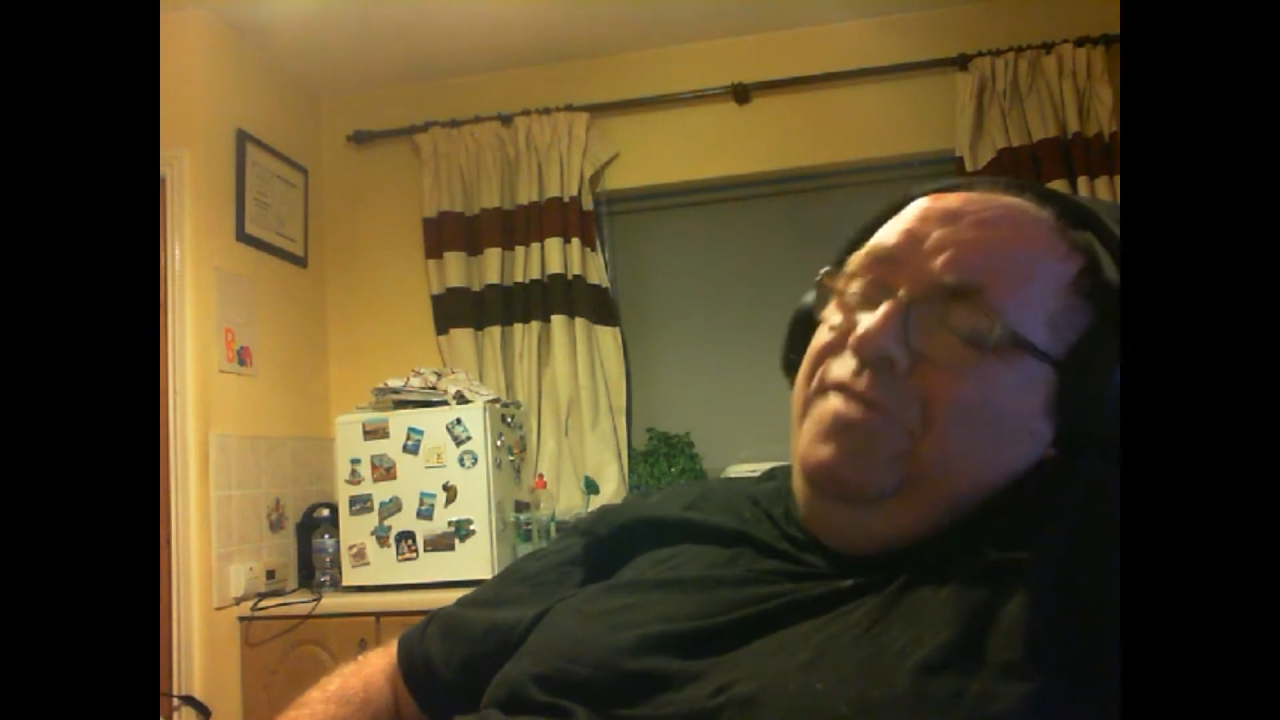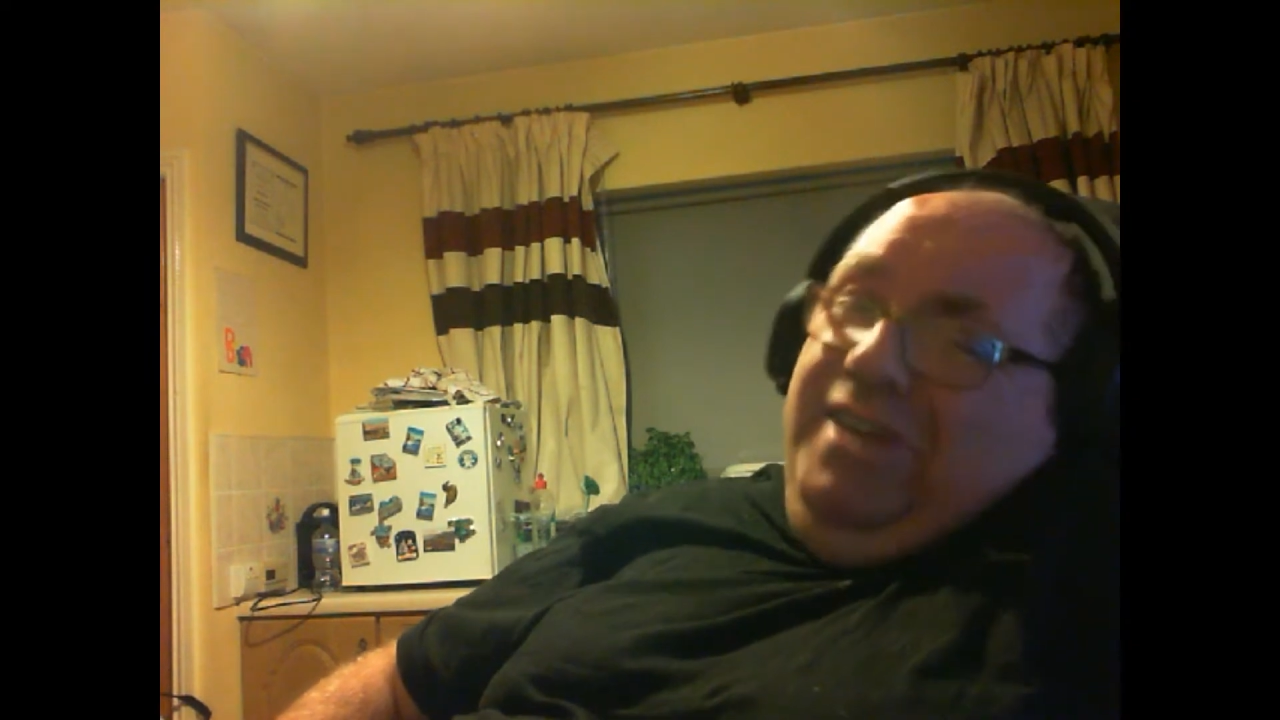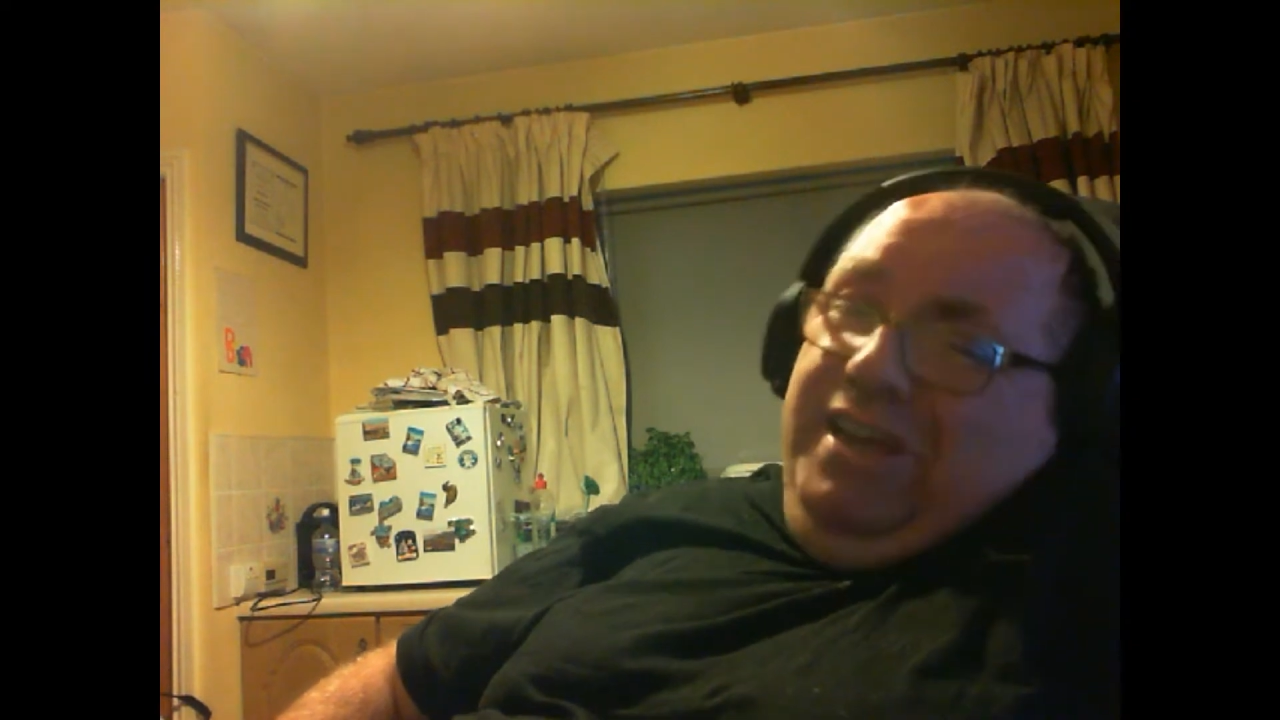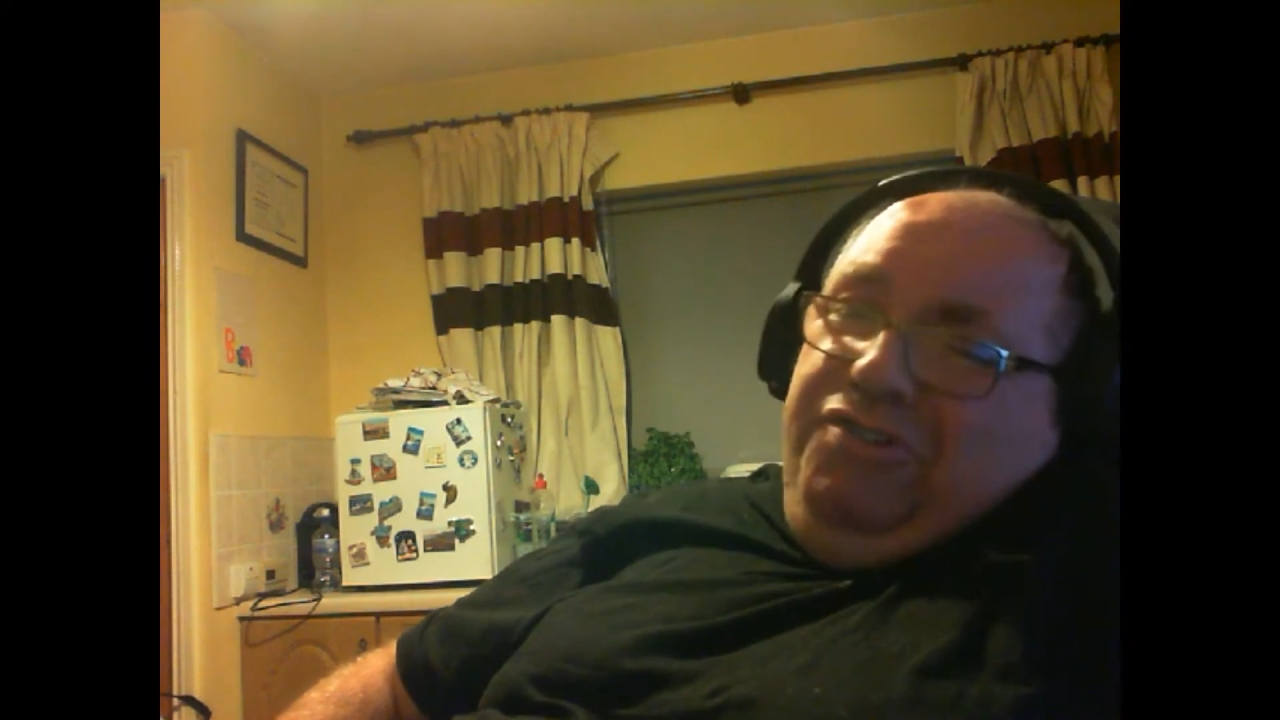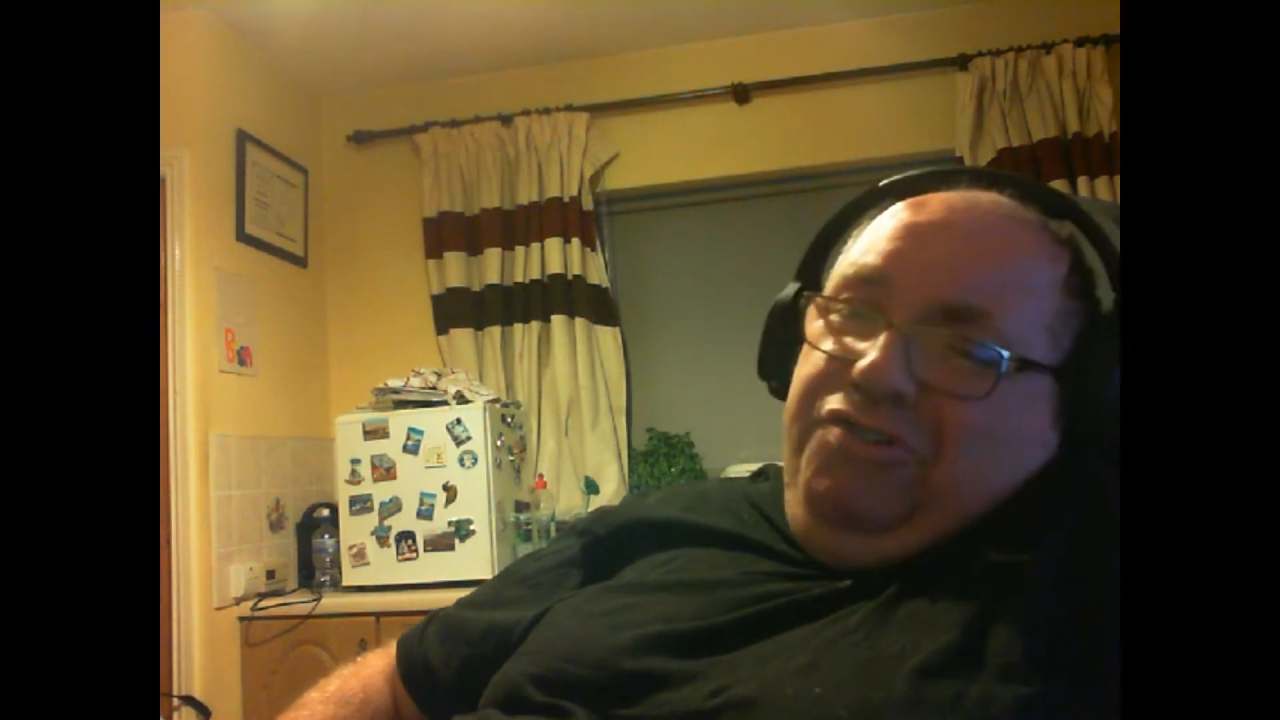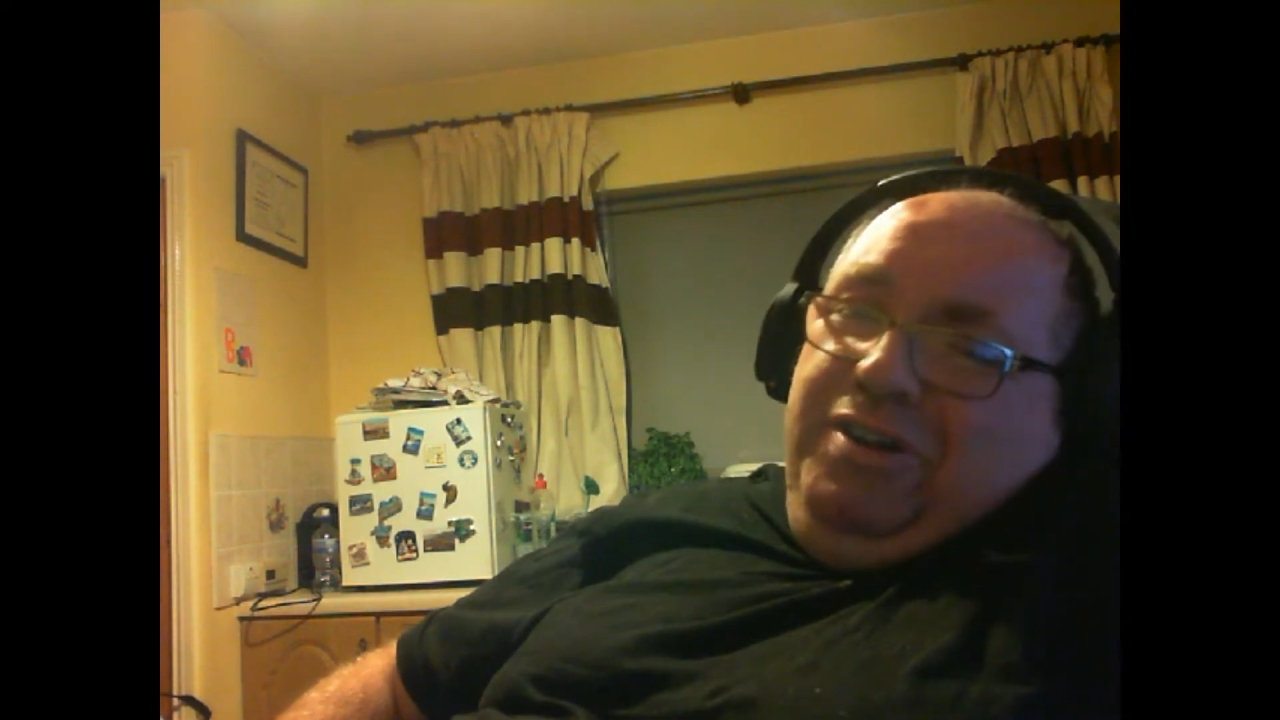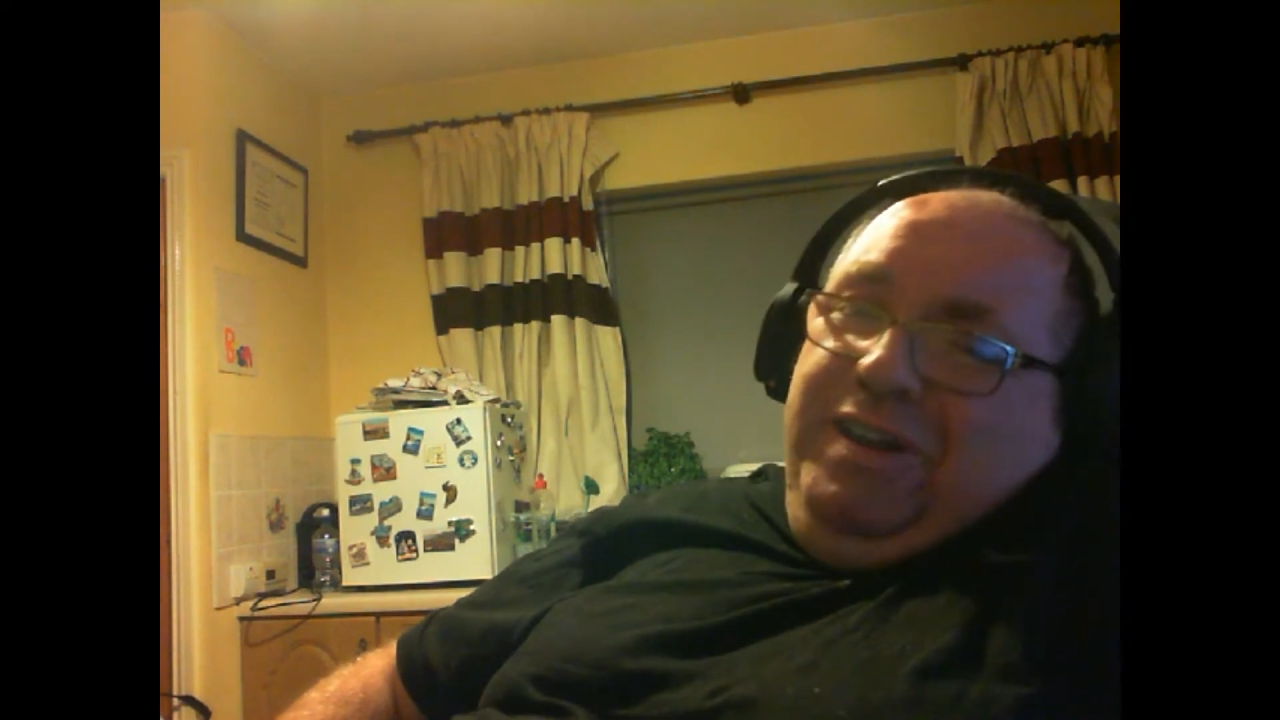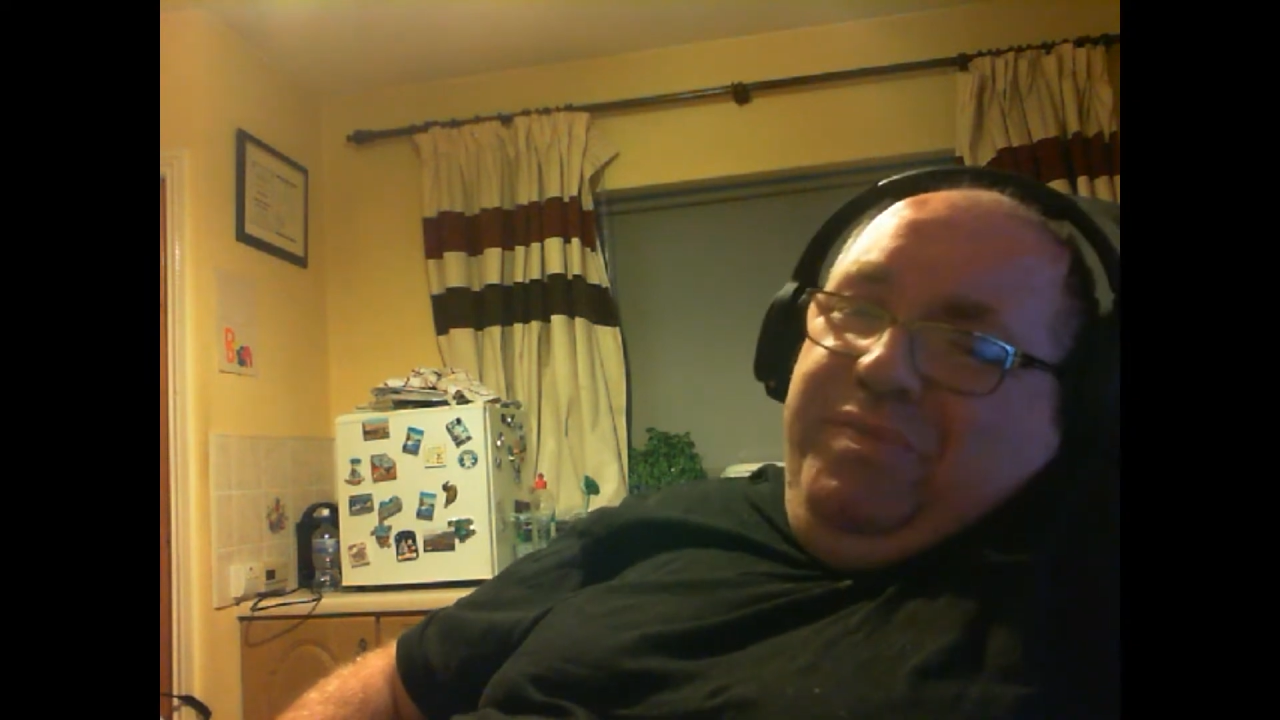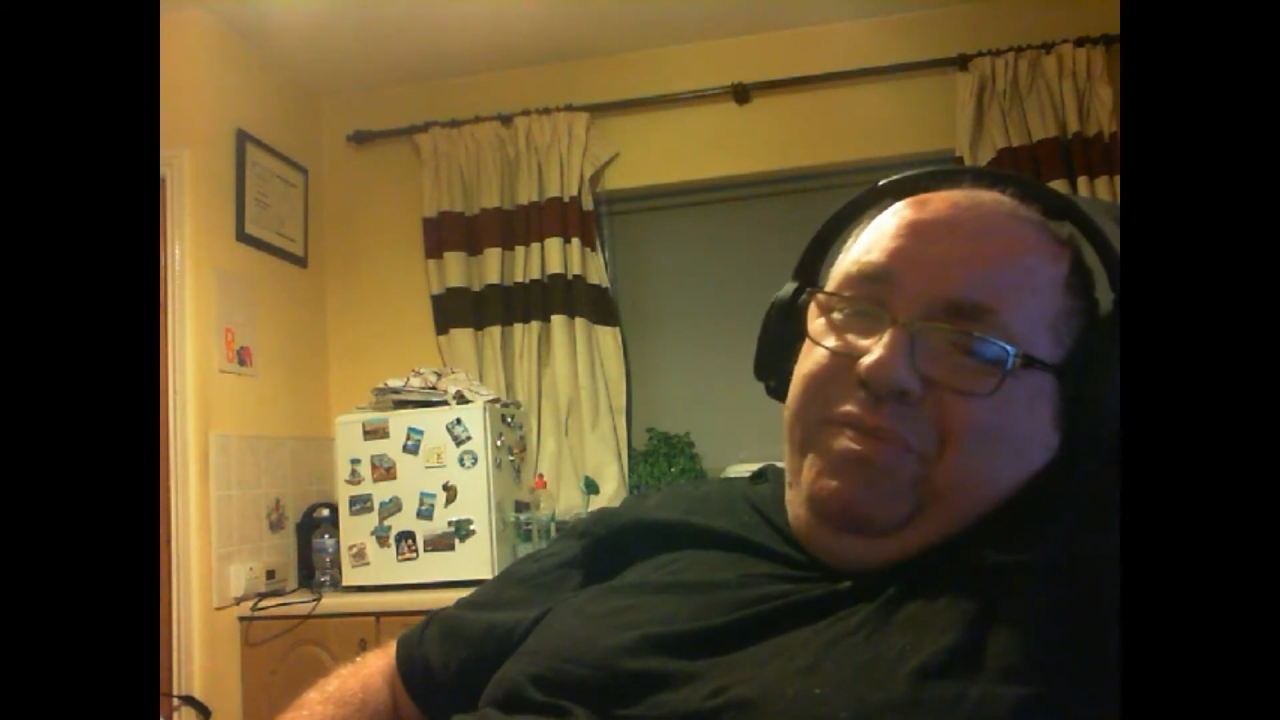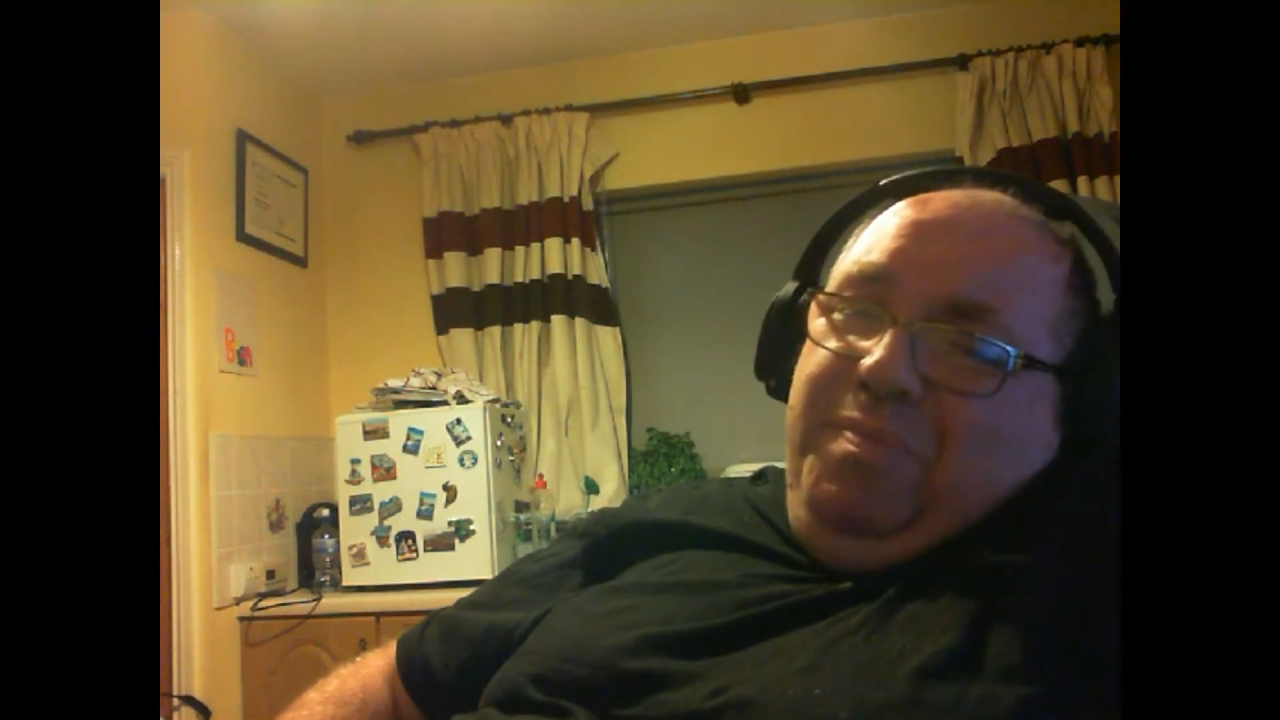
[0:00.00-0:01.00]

nature left to